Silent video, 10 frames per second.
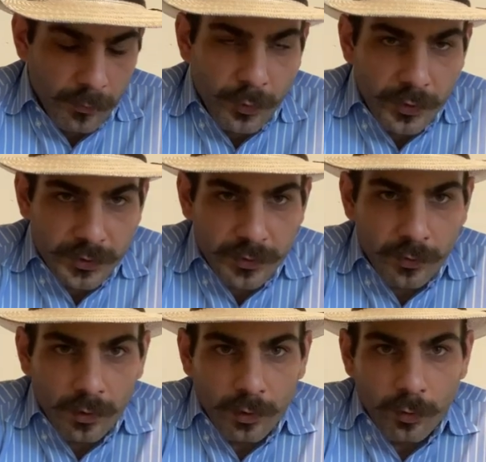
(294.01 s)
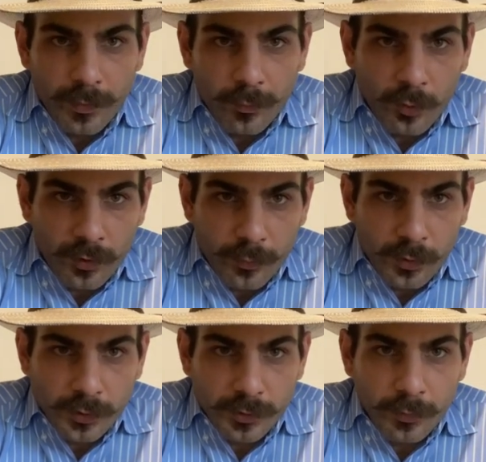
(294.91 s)
personal, a little bit more
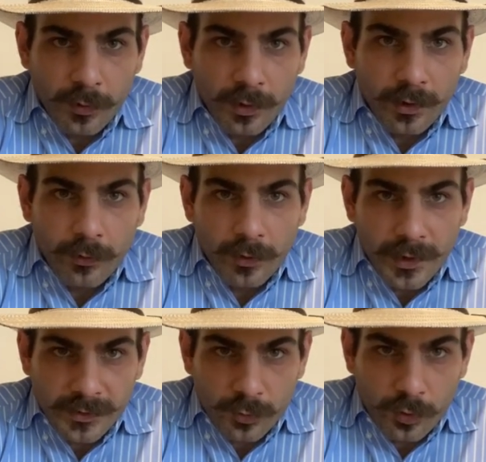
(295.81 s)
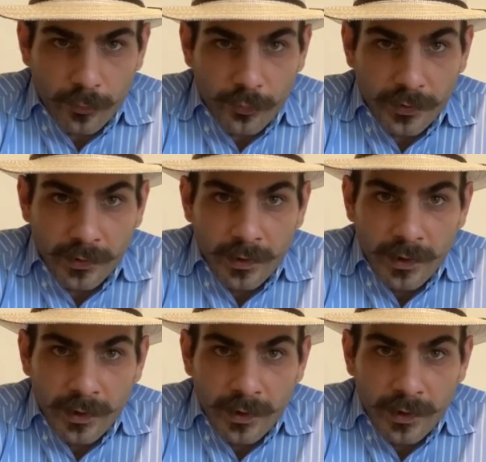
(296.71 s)
approachable, a little less corporate.